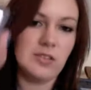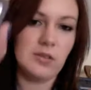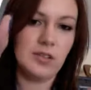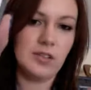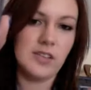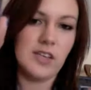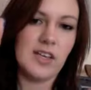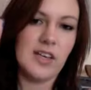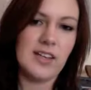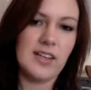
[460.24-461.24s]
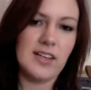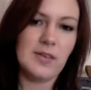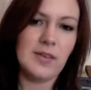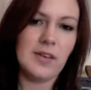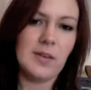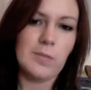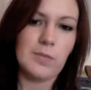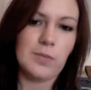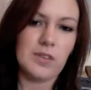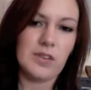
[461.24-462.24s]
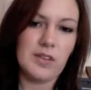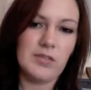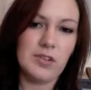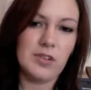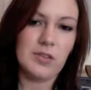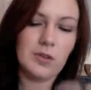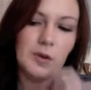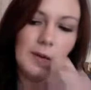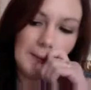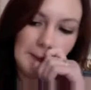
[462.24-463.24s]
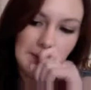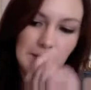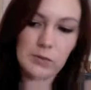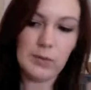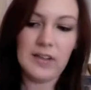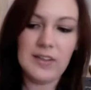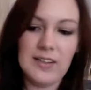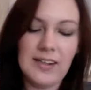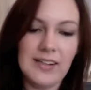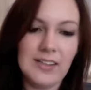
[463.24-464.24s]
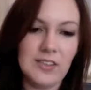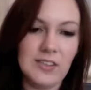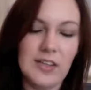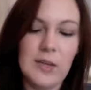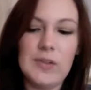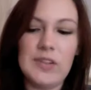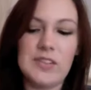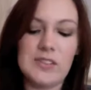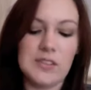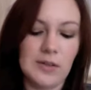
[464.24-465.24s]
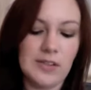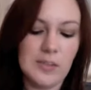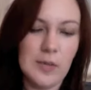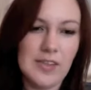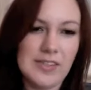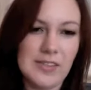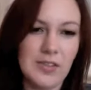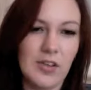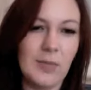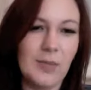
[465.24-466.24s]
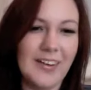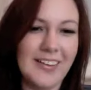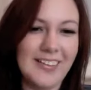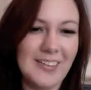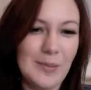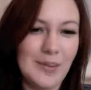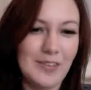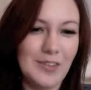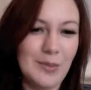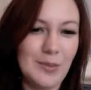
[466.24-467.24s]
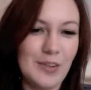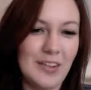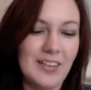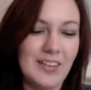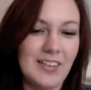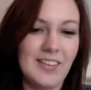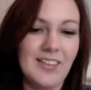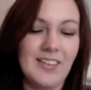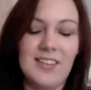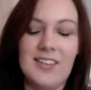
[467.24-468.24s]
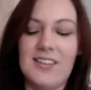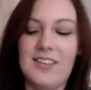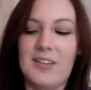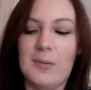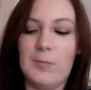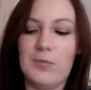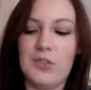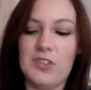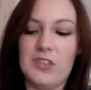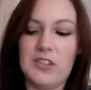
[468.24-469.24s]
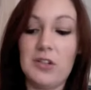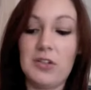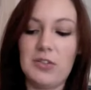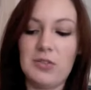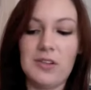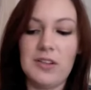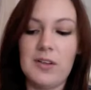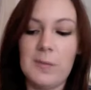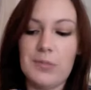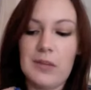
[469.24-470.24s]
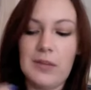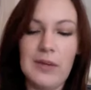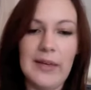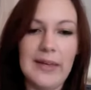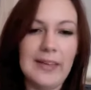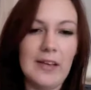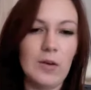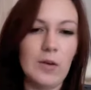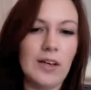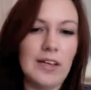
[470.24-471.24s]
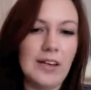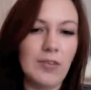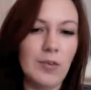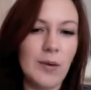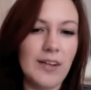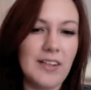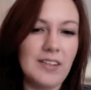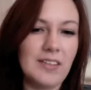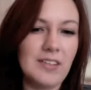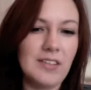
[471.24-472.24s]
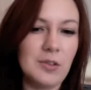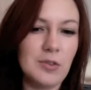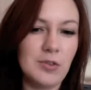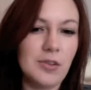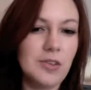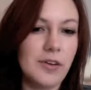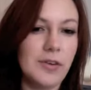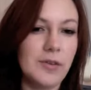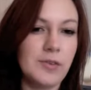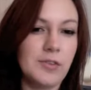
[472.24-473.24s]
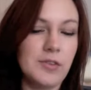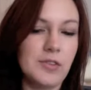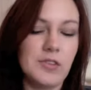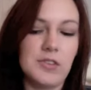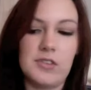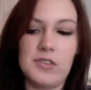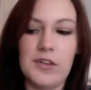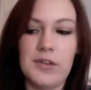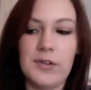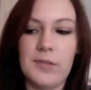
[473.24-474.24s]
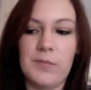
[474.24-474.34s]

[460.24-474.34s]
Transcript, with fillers: colours. Again, I've not got a huge MAC collection yet because it's so expensive, so I'm buying them when I've got the money and Um, just as a luxury, but again, there I have quite neutral tones, just so